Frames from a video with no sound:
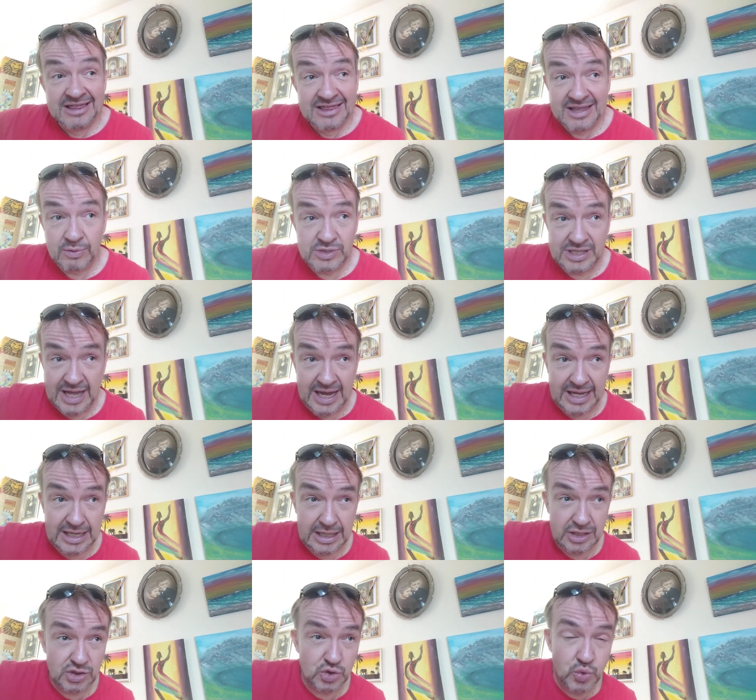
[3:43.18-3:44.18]
there was like
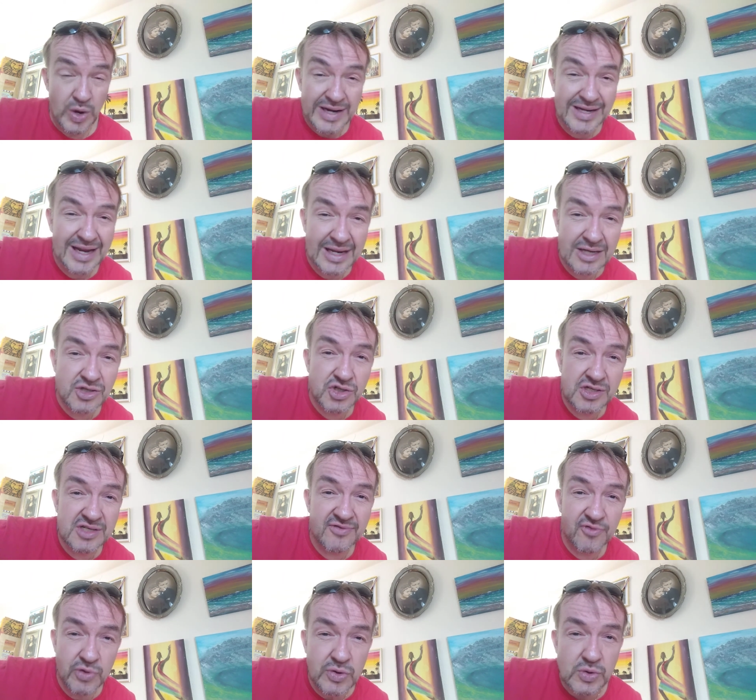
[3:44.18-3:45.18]
twenty inches
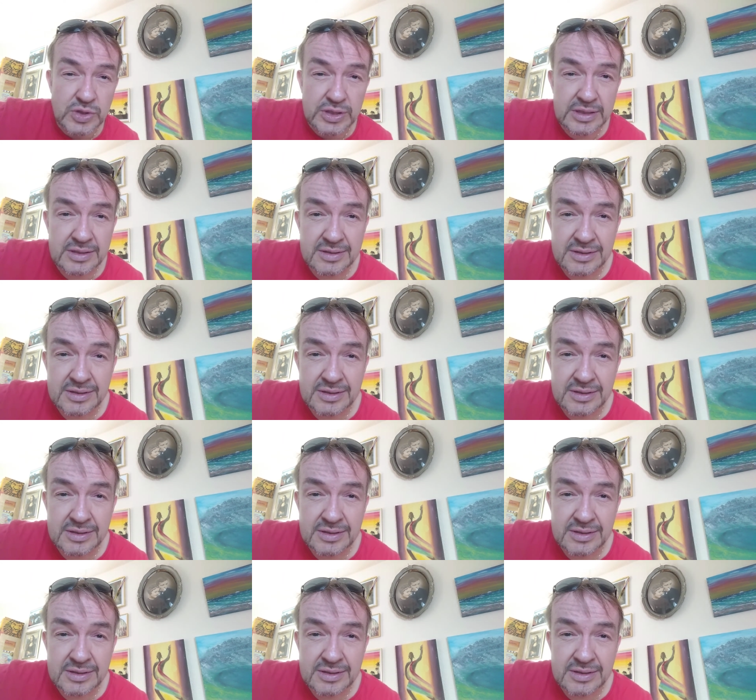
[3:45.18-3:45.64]
of root.